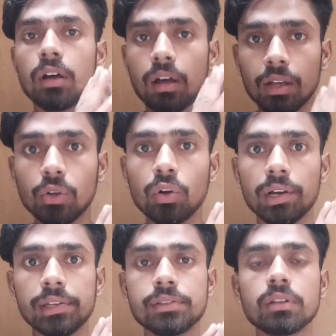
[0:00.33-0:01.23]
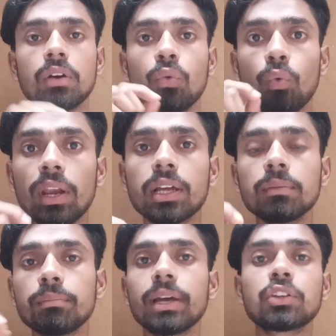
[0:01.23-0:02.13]
Hello guys,
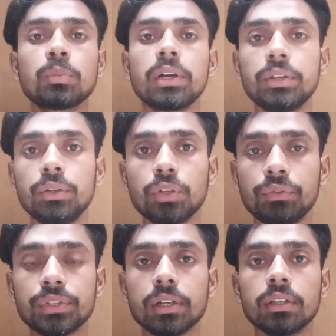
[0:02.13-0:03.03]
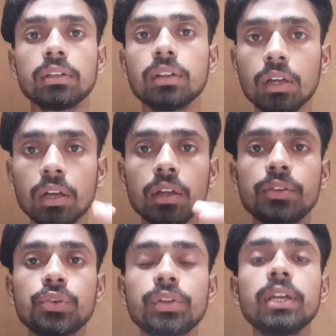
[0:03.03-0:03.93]
welcome back to my YouTube channel.
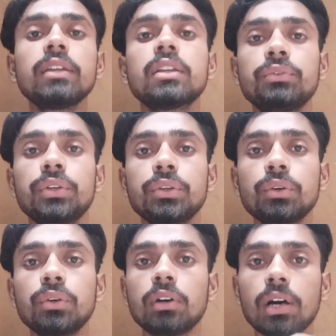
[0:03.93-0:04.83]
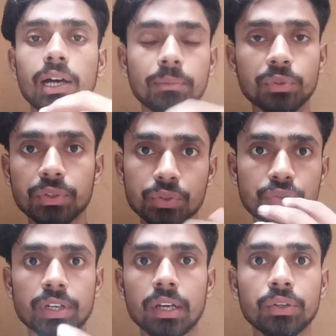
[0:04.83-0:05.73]
Today in the video, I'm going to
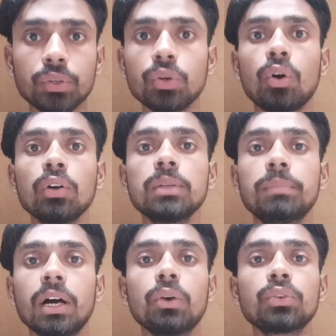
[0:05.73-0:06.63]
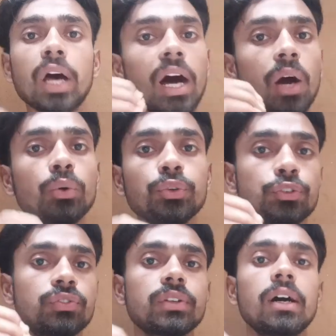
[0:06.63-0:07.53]
tell you all about how to
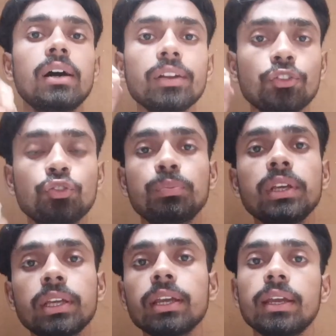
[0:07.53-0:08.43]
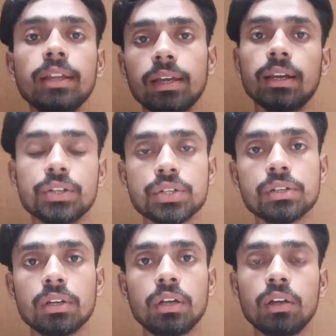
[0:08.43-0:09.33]
start speaking in
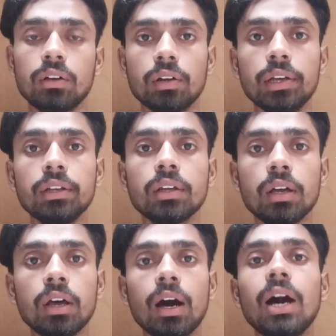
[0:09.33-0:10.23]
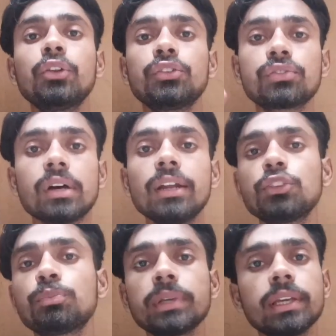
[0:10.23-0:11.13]
English, right? How to start
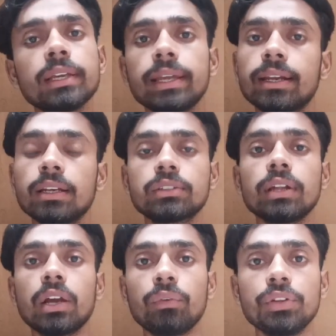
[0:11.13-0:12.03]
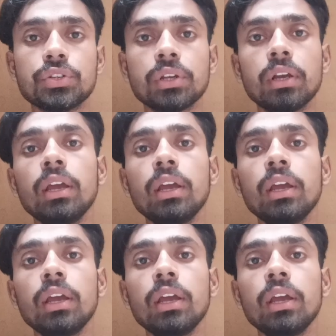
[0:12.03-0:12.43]
speaking English language.